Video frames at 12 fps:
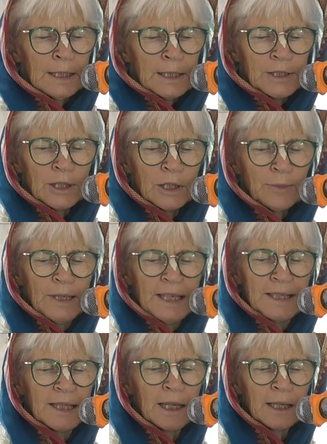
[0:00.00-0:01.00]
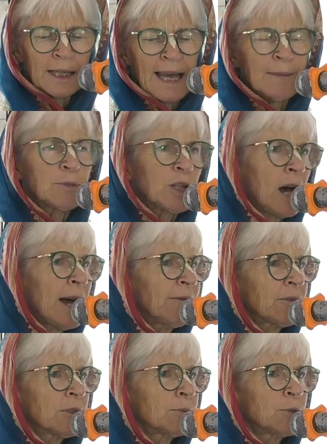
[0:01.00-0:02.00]
So when it came time
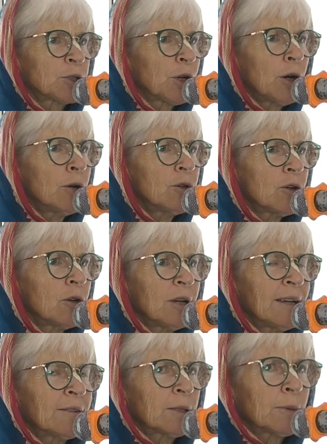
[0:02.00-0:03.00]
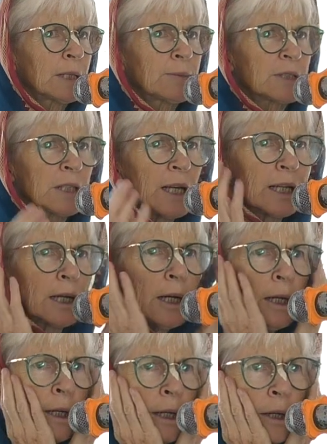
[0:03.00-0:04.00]
for them to go, though, everybody was like,
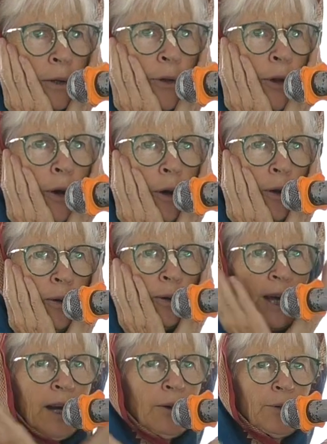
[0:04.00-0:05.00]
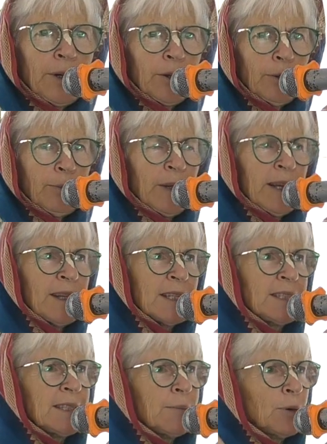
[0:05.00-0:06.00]
oh no, how are we going to bear their
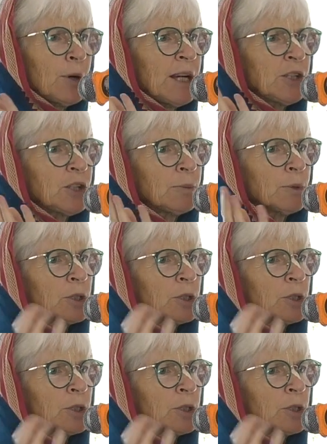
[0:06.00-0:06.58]
separation?